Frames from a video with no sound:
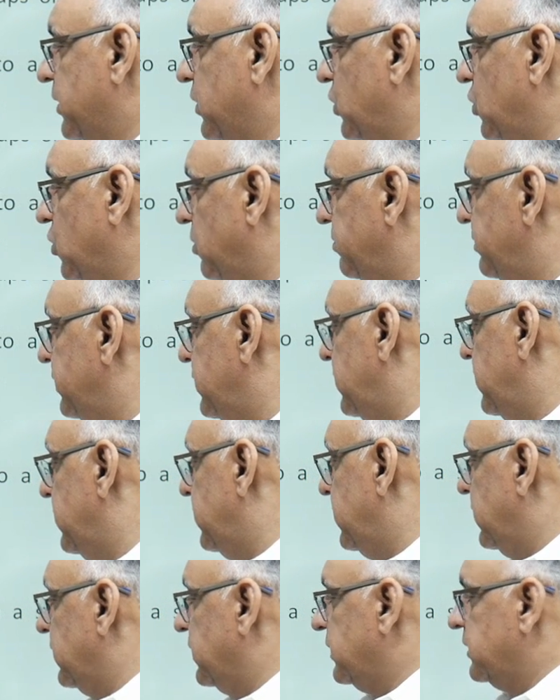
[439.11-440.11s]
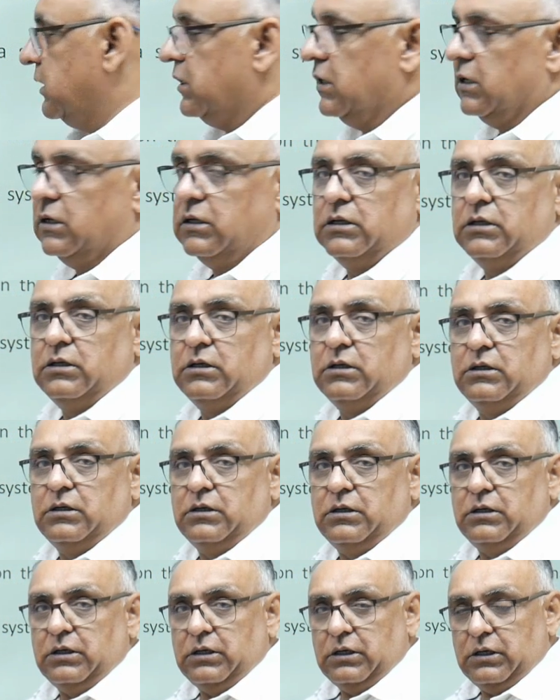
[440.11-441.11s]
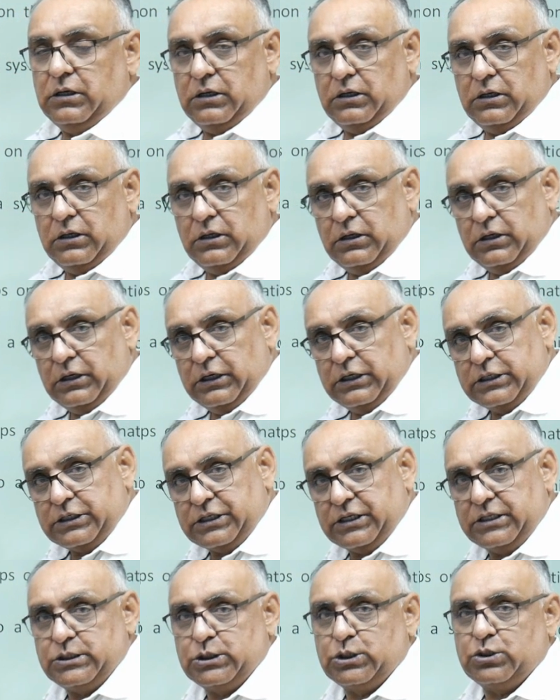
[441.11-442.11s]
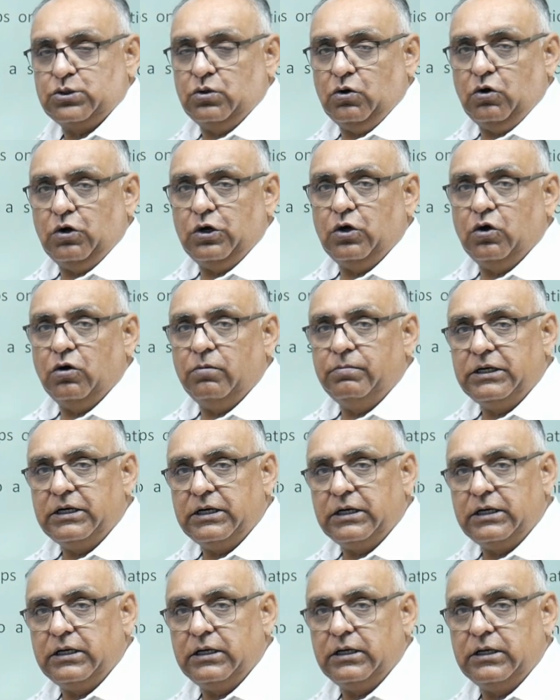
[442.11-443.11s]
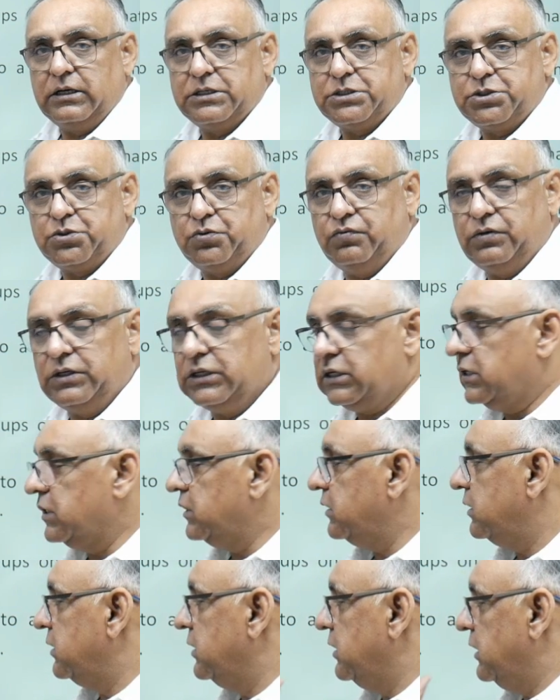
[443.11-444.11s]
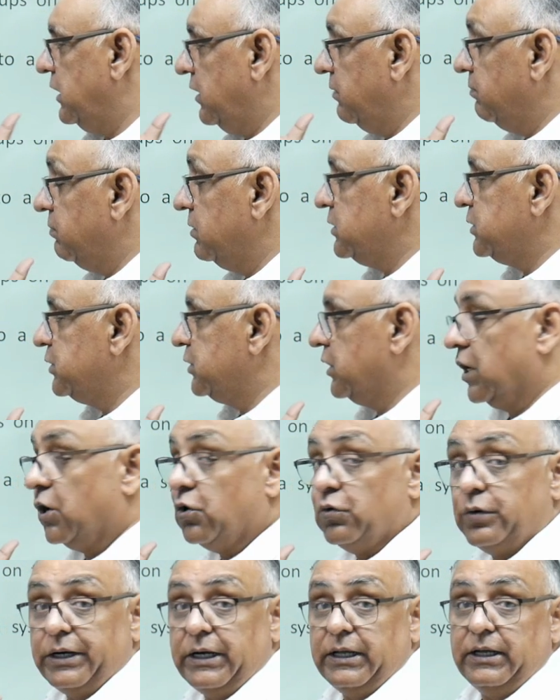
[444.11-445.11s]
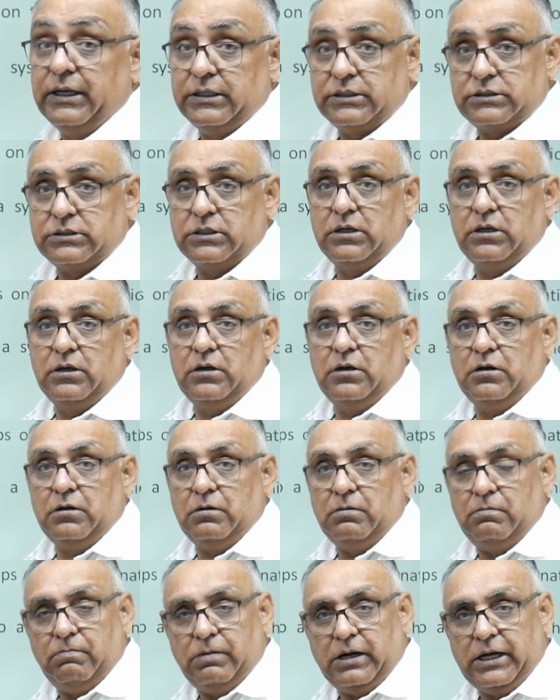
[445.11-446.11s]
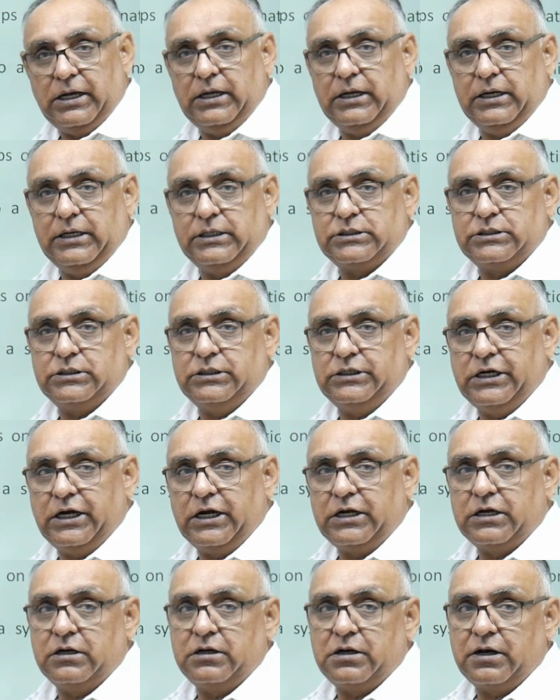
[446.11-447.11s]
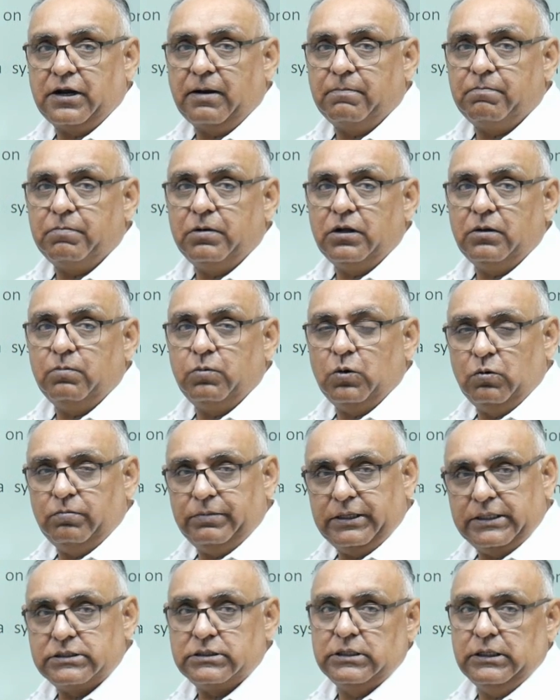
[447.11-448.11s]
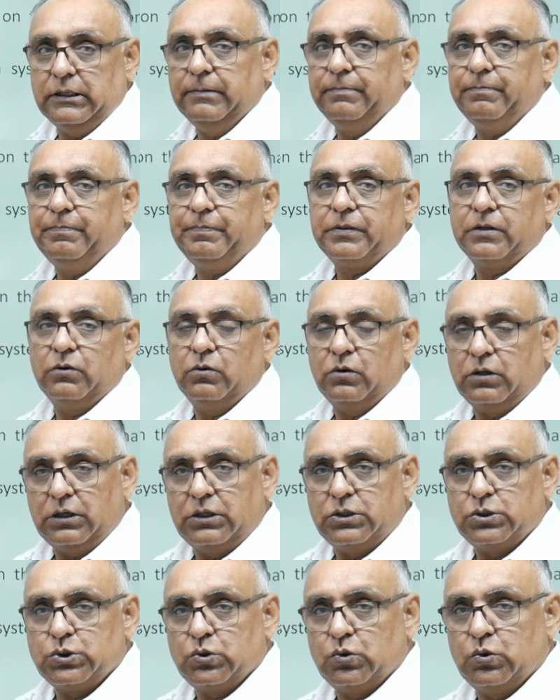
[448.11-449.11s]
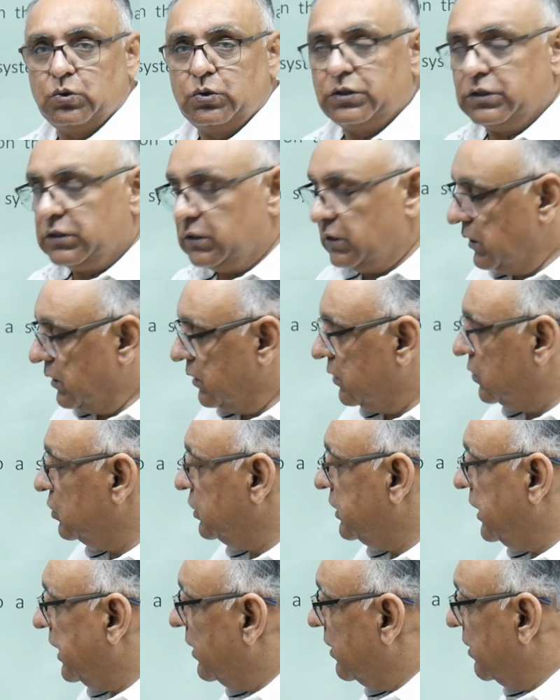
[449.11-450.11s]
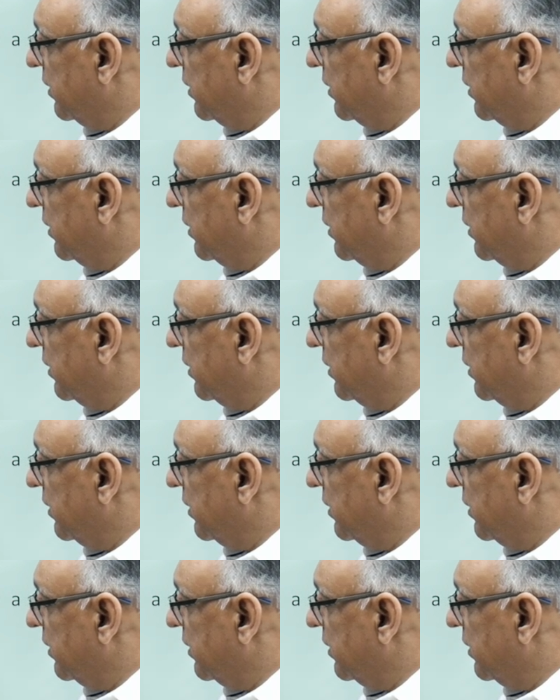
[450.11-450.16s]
dominating the interests or dominating its weaker neighbors nowadays by its debt trap diplomacy. Okay, so now that